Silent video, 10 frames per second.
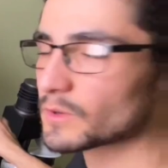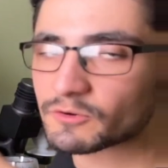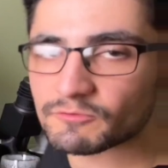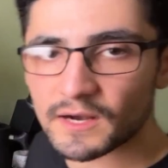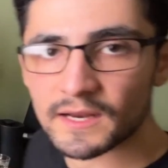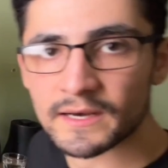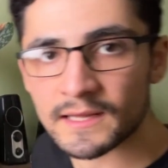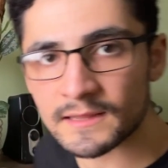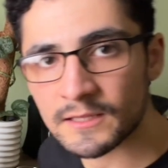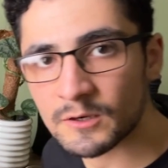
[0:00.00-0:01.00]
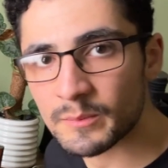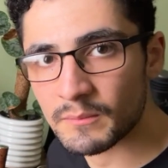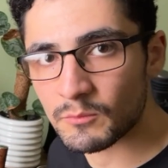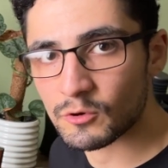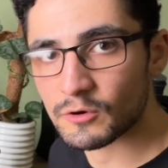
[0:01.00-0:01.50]
want to run a little
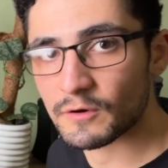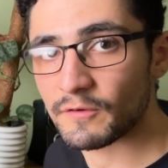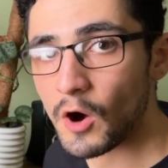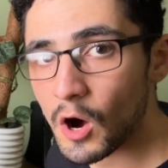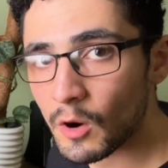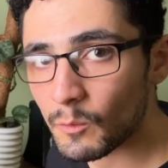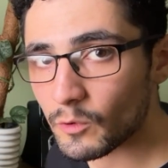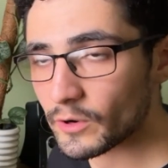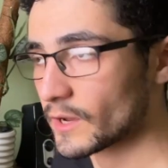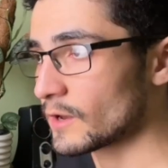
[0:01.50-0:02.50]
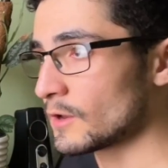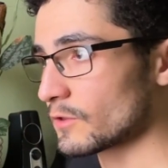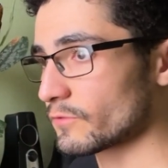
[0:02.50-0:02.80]
bit more of hot water